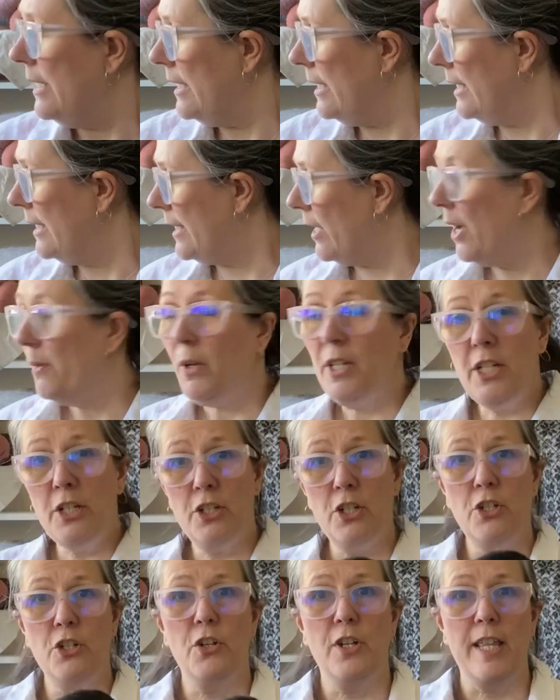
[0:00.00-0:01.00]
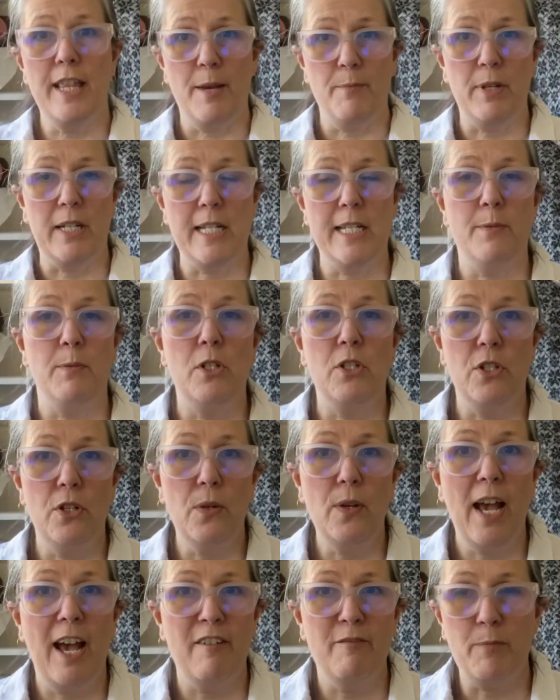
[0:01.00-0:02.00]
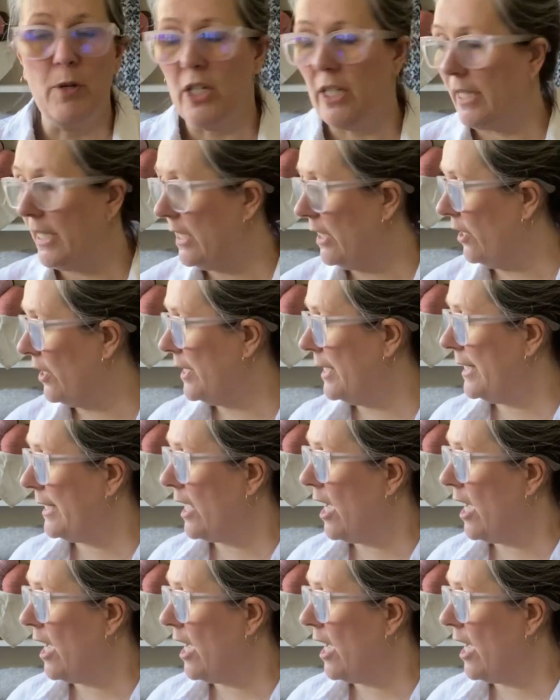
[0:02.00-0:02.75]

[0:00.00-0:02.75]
So I wanted to show you that because we do have Birlinn yarns